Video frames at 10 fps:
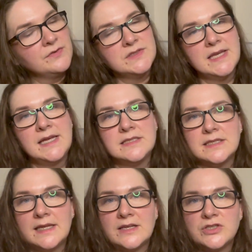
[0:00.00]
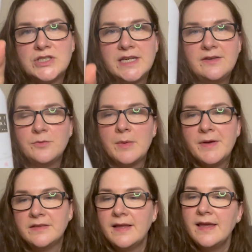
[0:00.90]
set last year for my
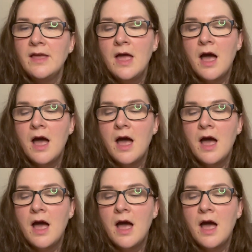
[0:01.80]
birthday.